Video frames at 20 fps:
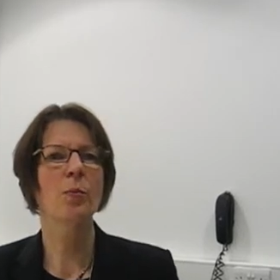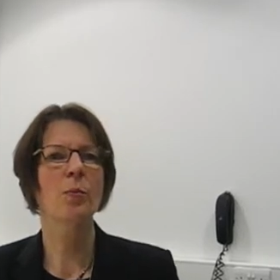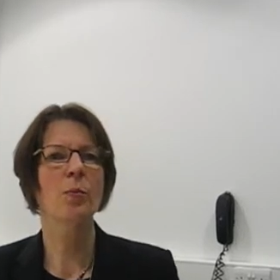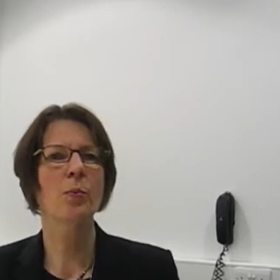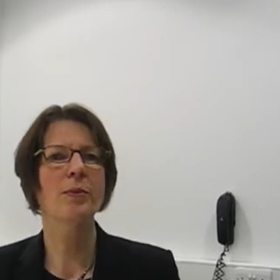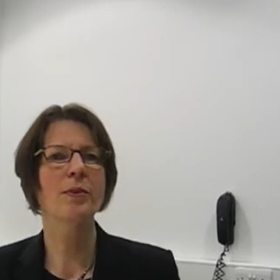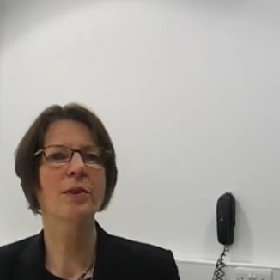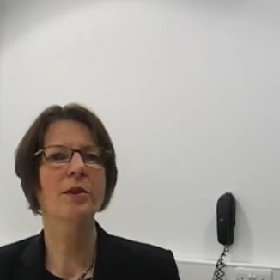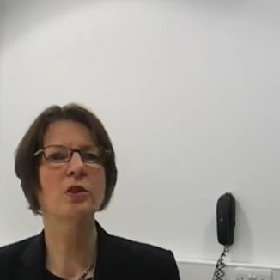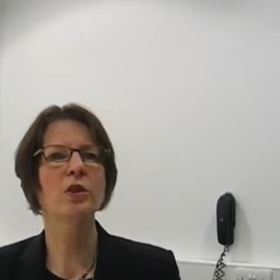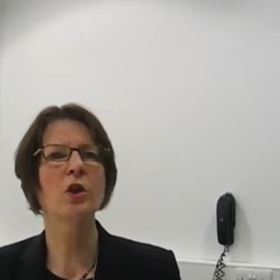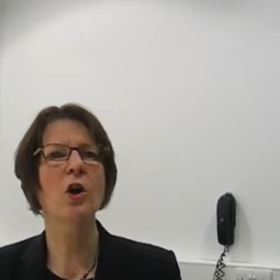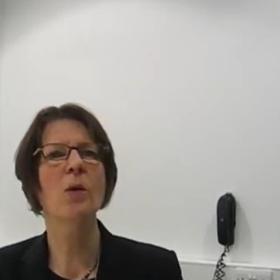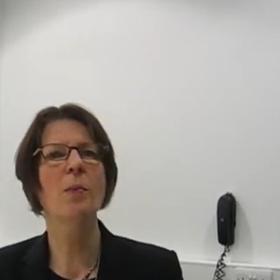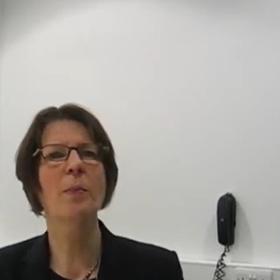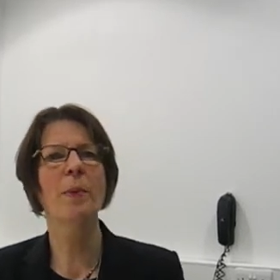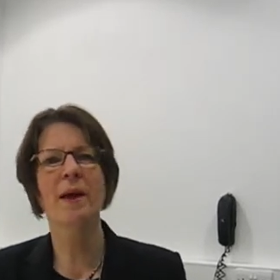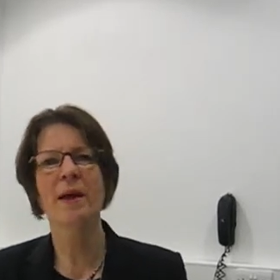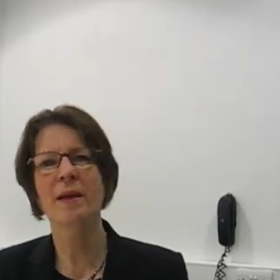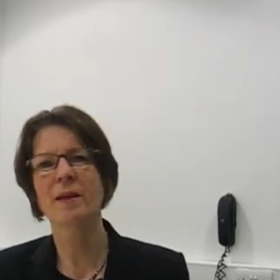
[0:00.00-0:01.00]
with the
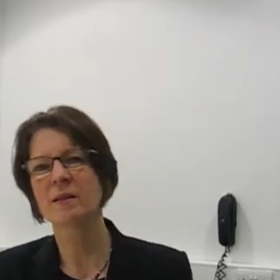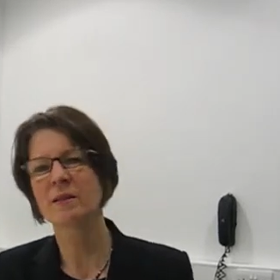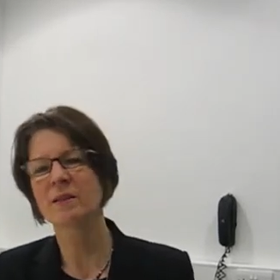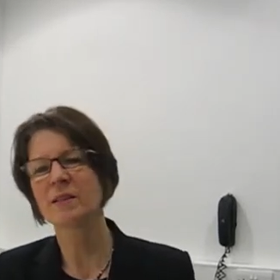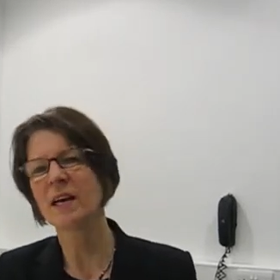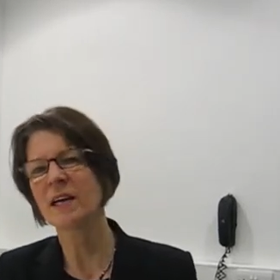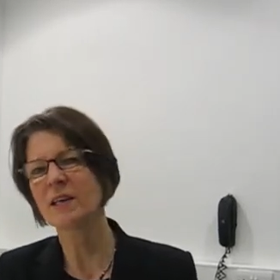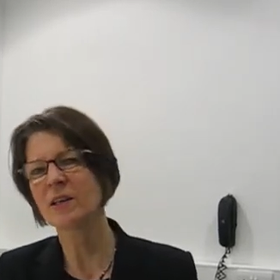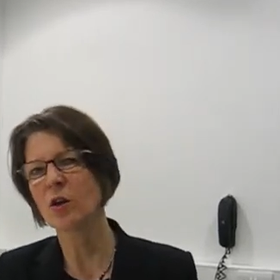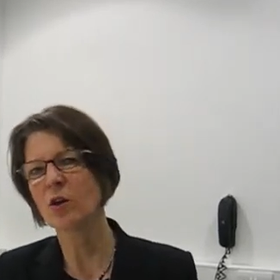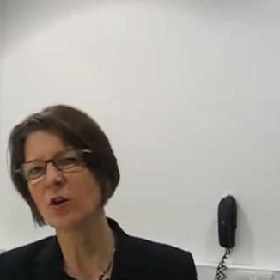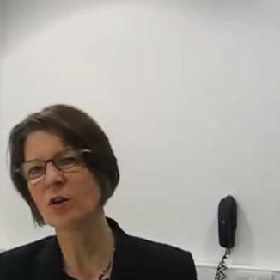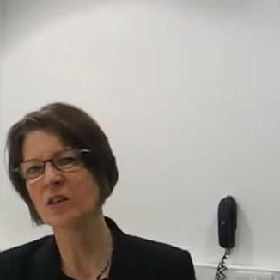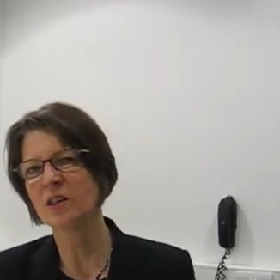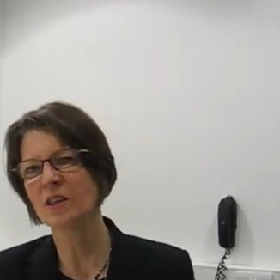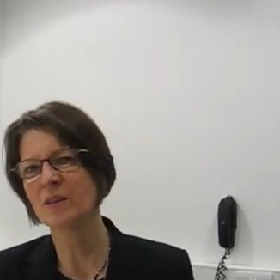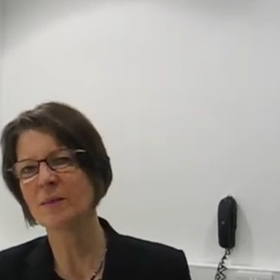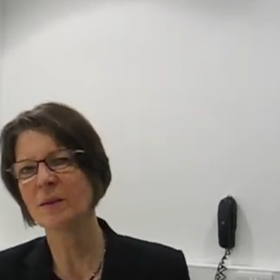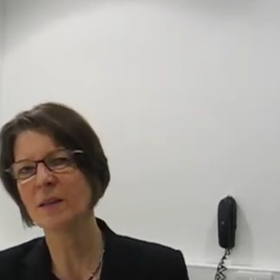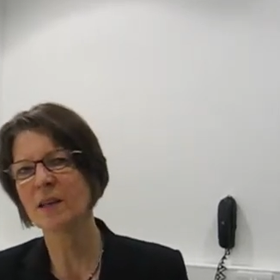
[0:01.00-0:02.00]
top-end
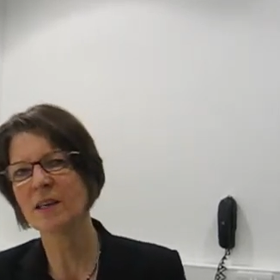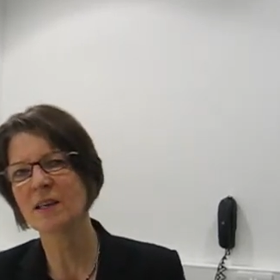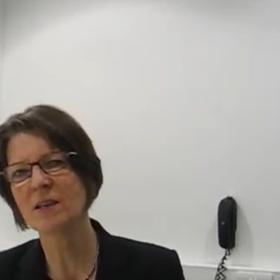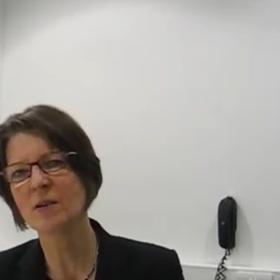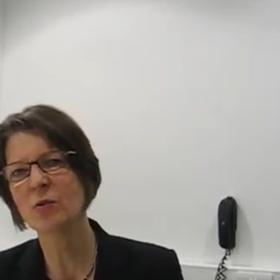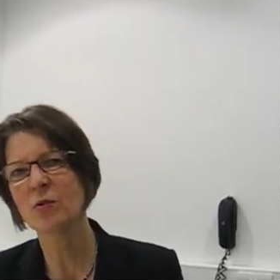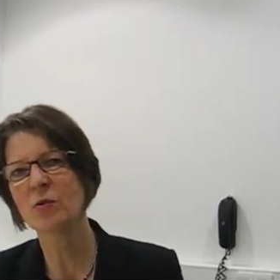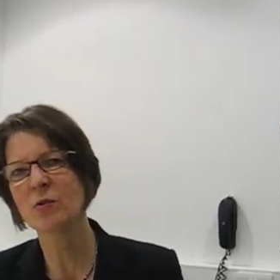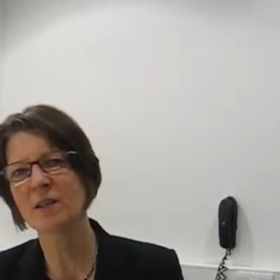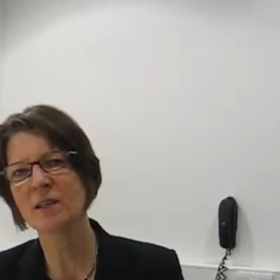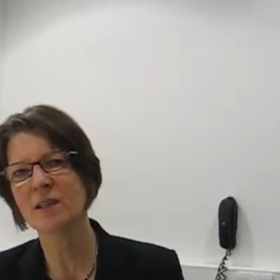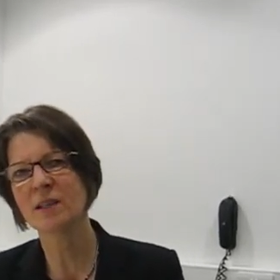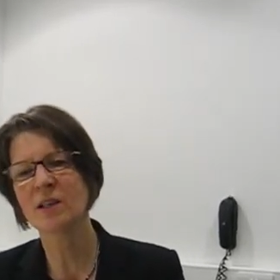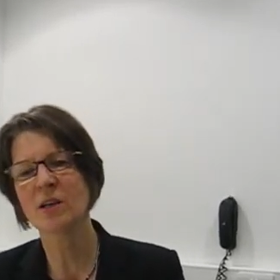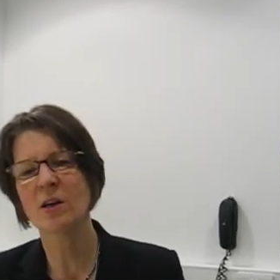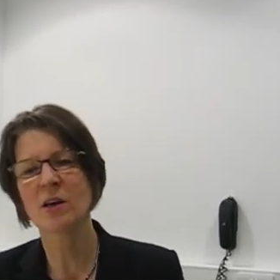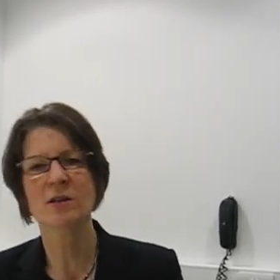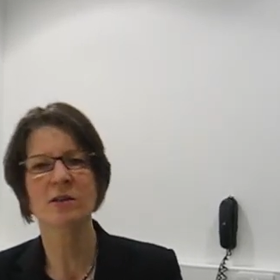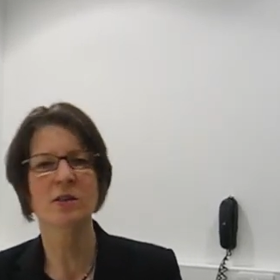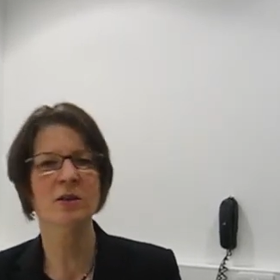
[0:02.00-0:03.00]
technology, but they all need to
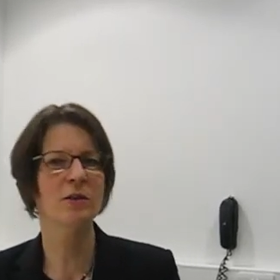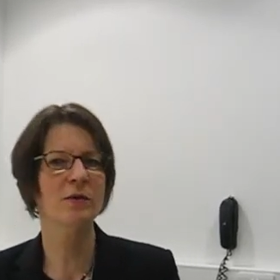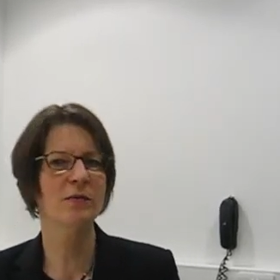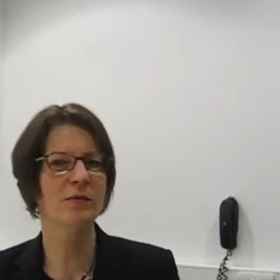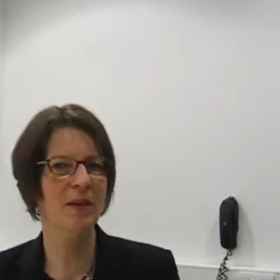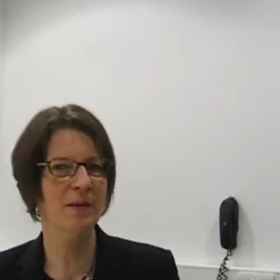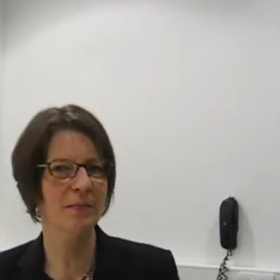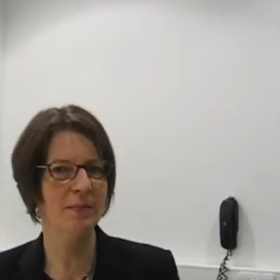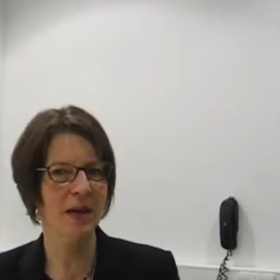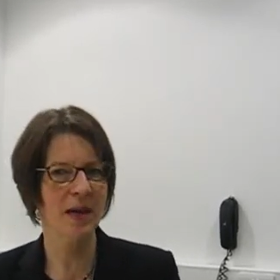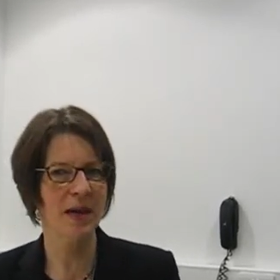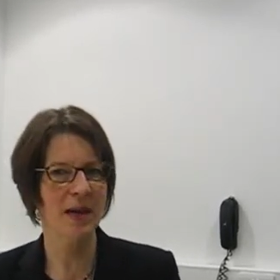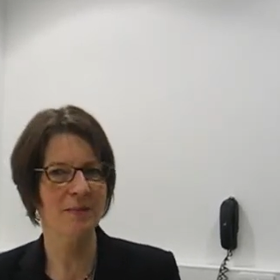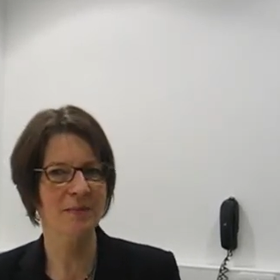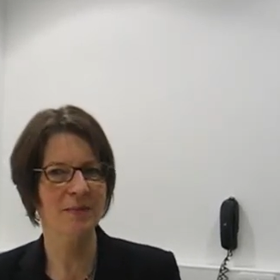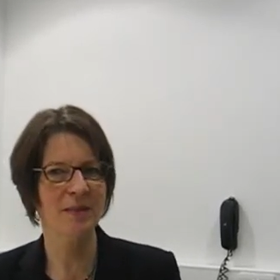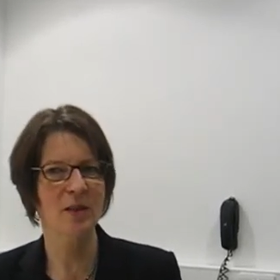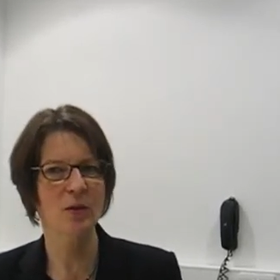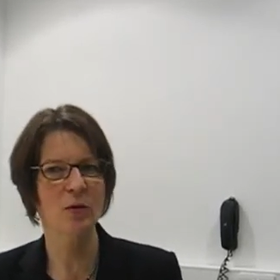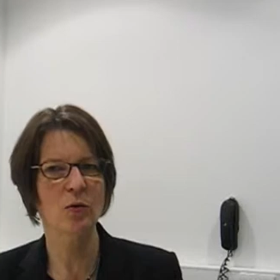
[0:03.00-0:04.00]
know how to use flip
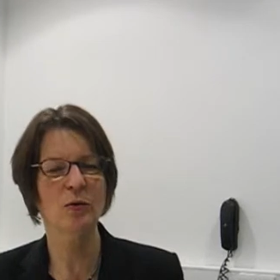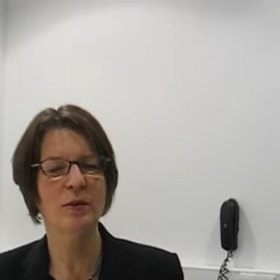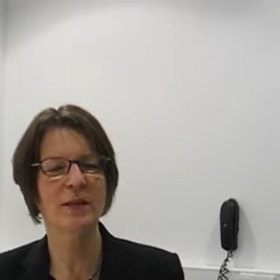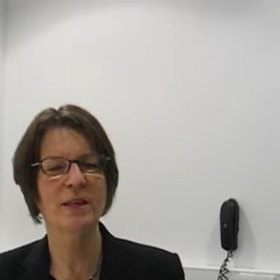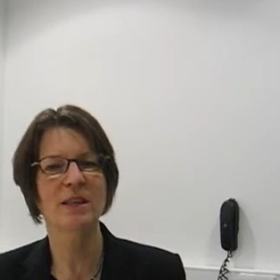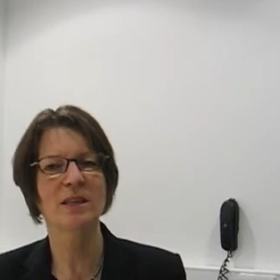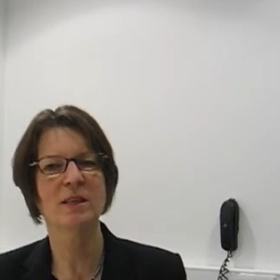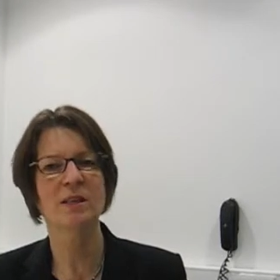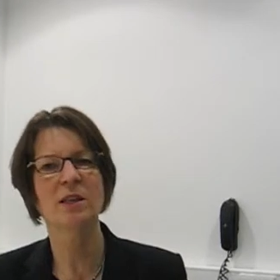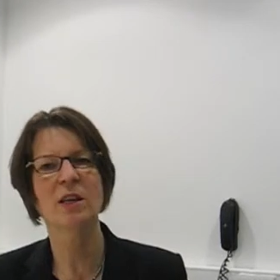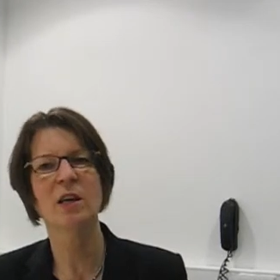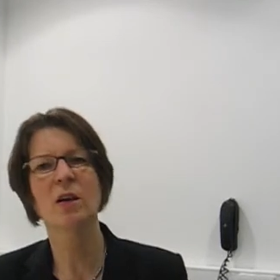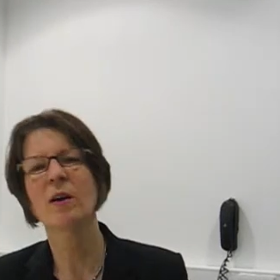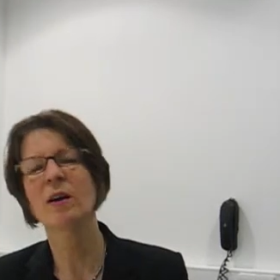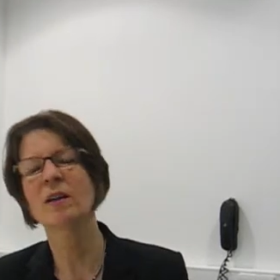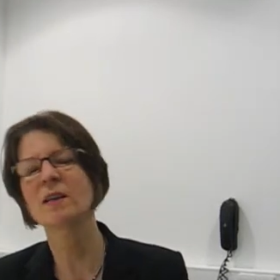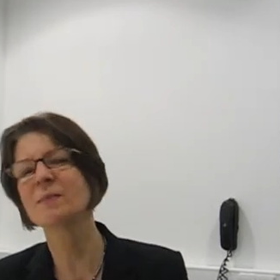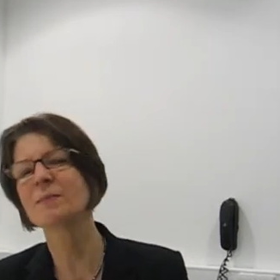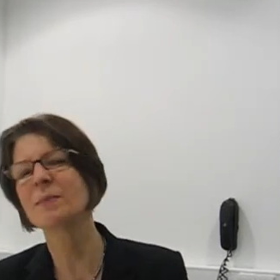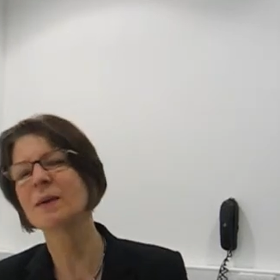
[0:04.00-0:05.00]
cams, they all need to know how
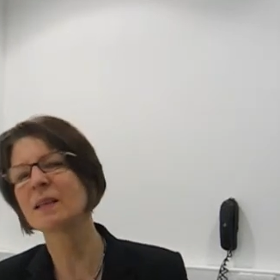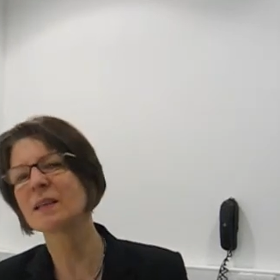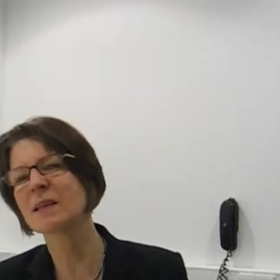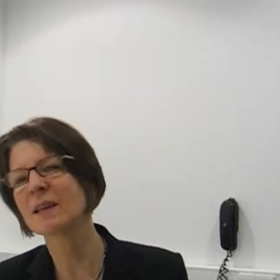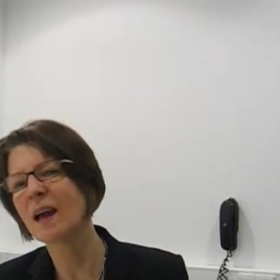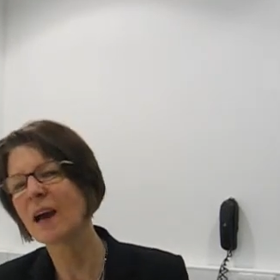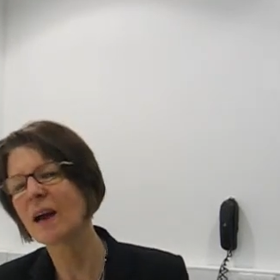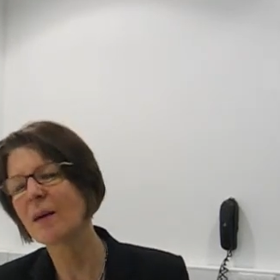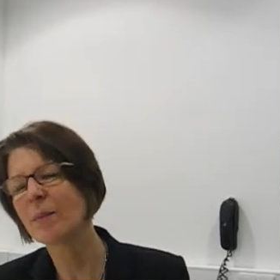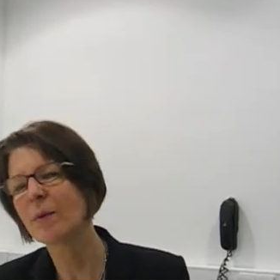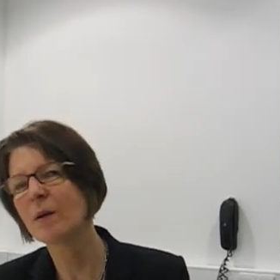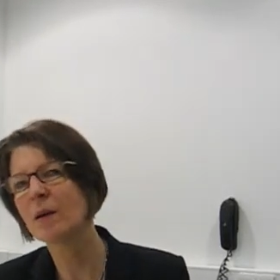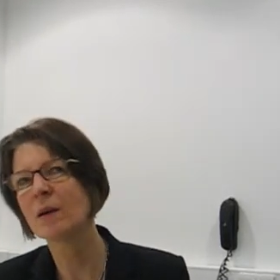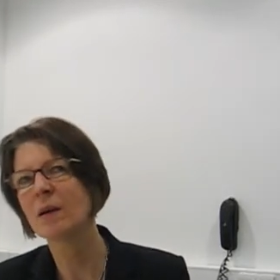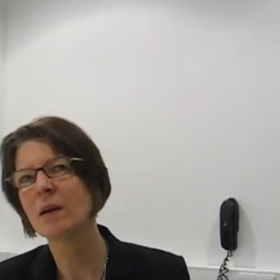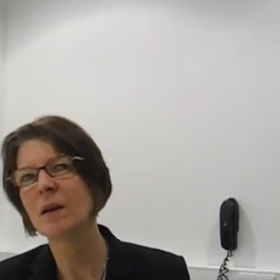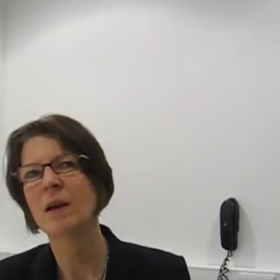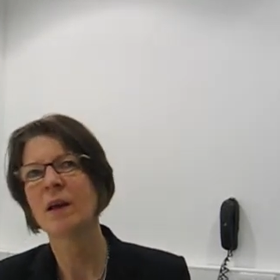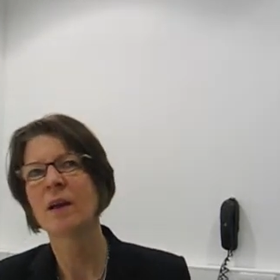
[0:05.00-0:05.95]
to speak to camera,